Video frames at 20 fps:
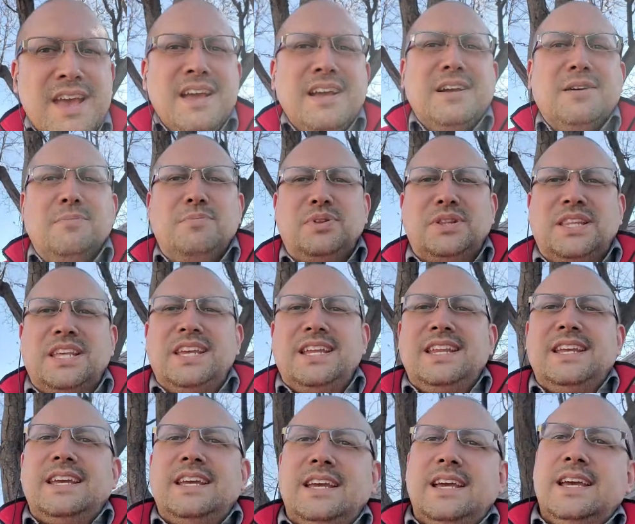
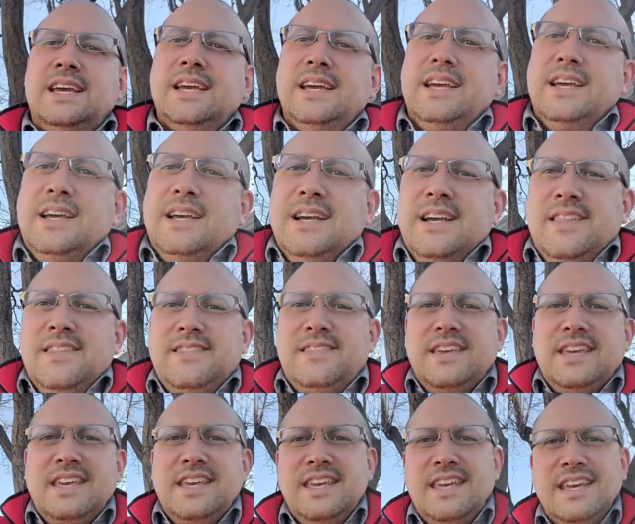completing
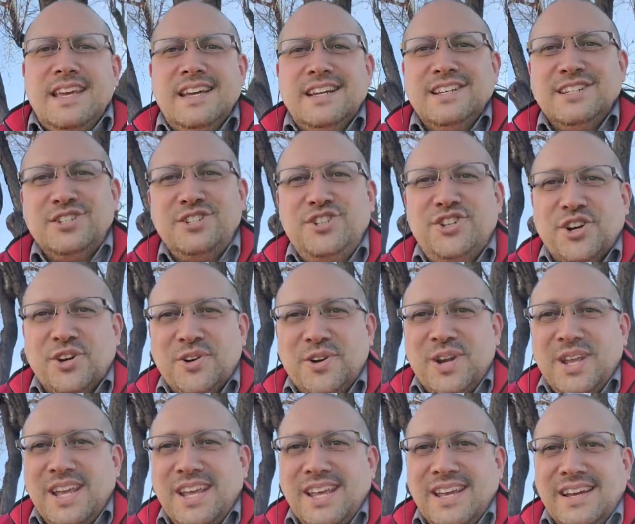the
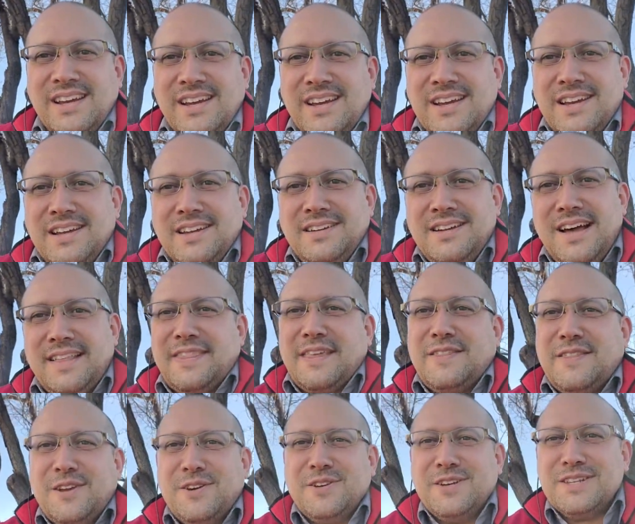journey. Not
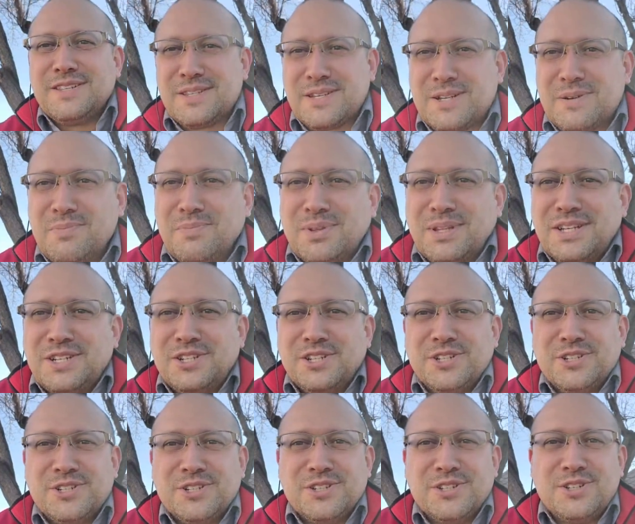that there is a
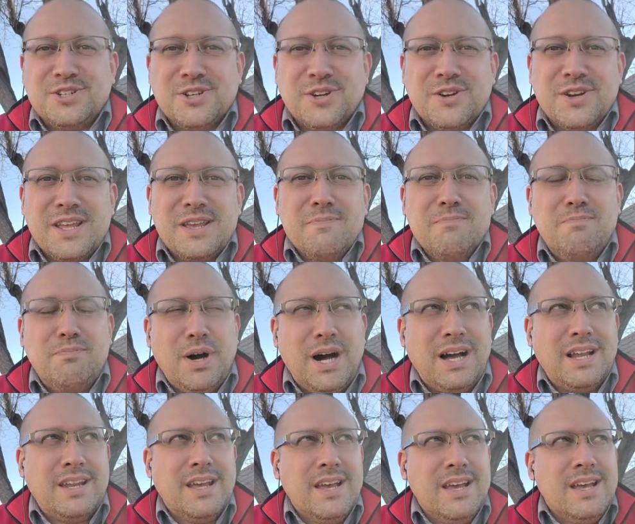completion to the journey,
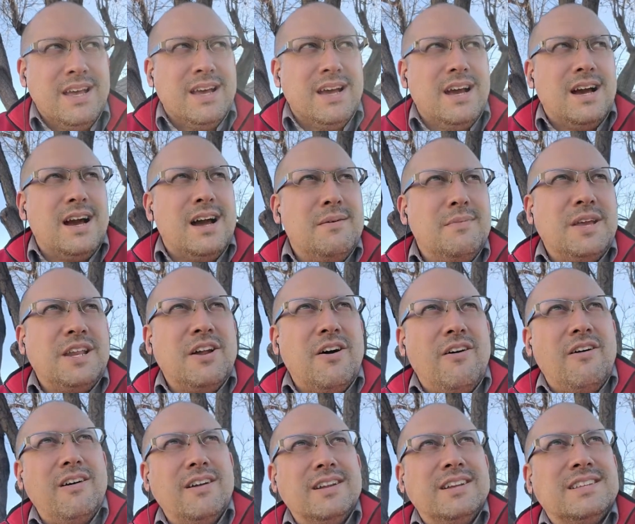but I mean,
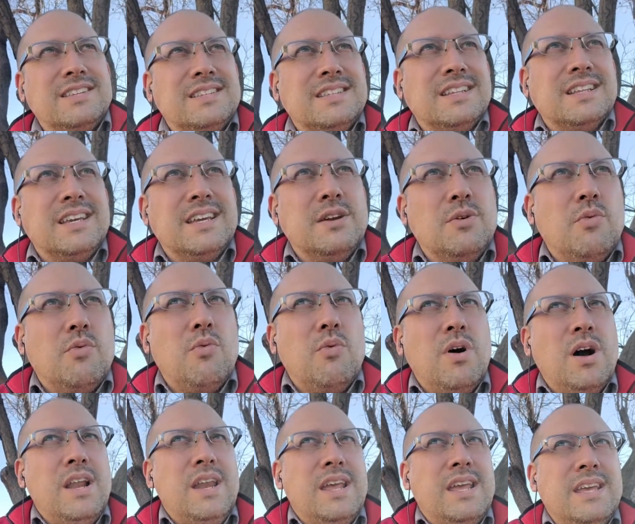honestly,
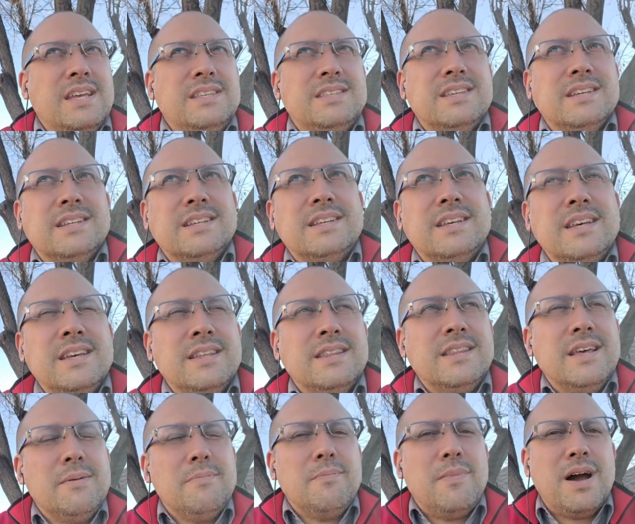what is it
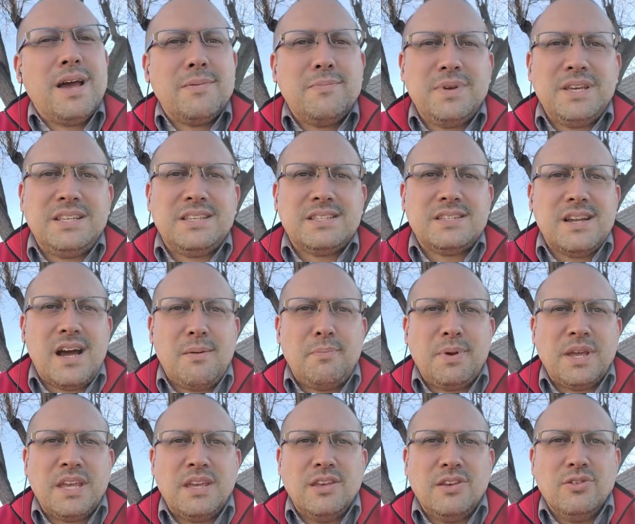that might be
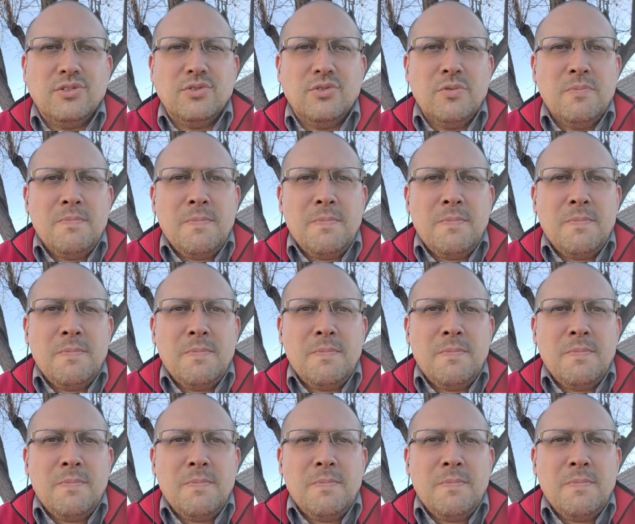stopping you